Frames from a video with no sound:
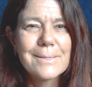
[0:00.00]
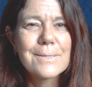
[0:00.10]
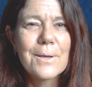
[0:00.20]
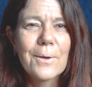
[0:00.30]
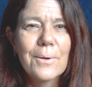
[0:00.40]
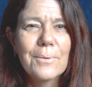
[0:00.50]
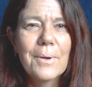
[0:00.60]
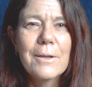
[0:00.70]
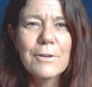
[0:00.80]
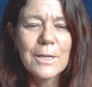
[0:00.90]
So
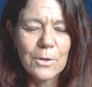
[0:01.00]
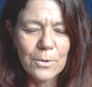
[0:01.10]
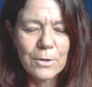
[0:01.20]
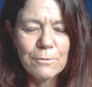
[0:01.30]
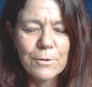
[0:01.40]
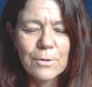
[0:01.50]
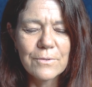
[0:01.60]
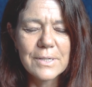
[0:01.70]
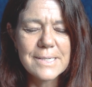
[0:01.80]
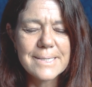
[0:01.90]
having a look at a few
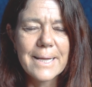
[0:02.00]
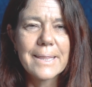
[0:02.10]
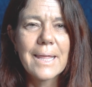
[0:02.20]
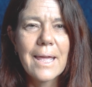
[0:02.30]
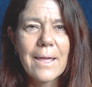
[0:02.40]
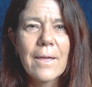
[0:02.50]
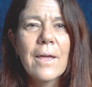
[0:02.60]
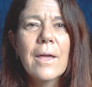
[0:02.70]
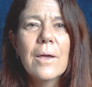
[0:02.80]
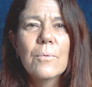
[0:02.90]
things like that
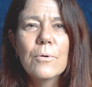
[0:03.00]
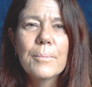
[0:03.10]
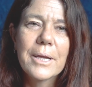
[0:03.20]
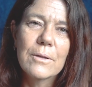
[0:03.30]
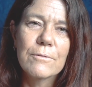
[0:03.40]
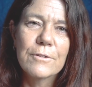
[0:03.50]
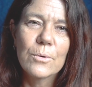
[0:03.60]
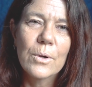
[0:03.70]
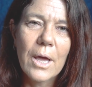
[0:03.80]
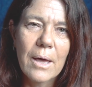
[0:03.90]
will make you
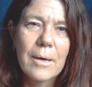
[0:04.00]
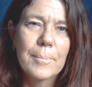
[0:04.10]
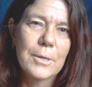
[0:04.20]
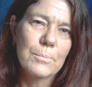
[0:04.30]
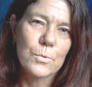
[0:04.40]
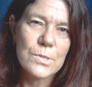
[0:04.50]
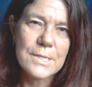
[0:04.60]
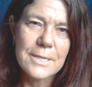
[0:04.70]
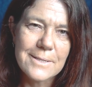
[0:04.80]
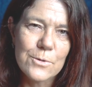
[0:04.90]
feel calmer, more
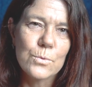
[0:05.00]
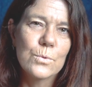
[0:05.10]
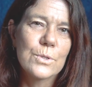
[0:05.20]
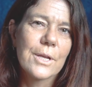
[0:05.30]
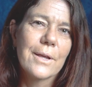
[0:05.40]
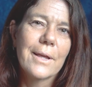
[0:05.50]
settled,